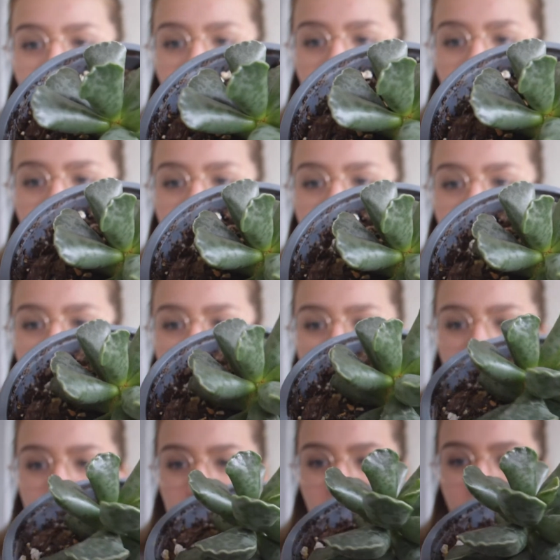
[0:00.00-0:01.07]
I am
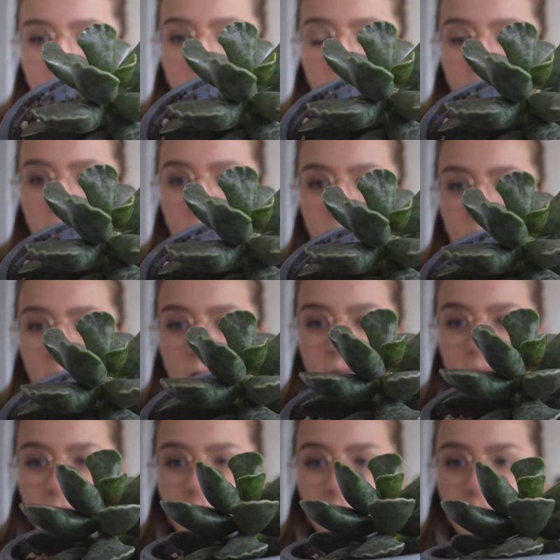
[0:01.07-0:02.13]
obsessed with that.
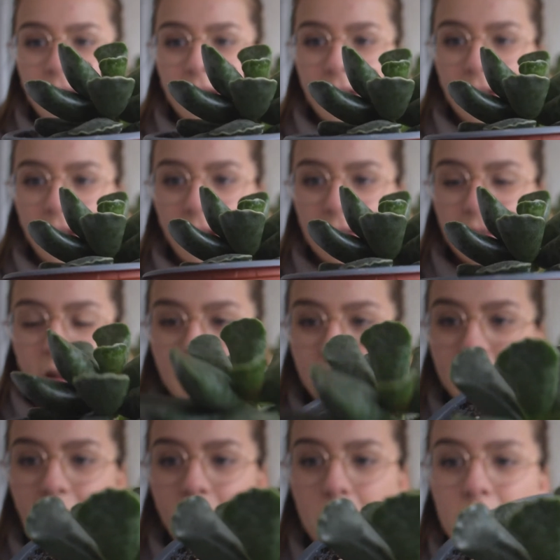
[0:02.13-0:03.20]

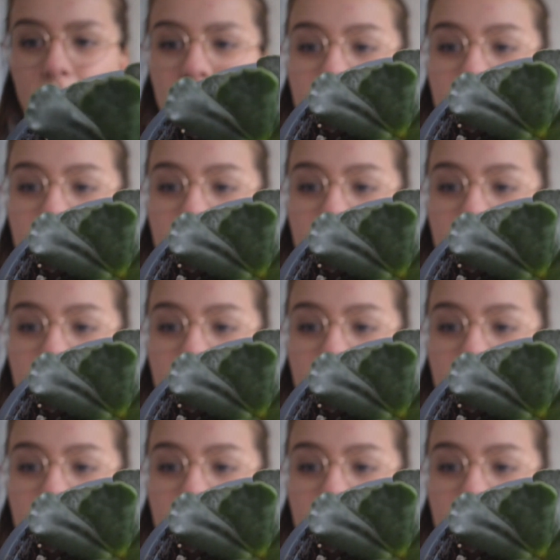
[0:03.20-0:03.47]
Like that, those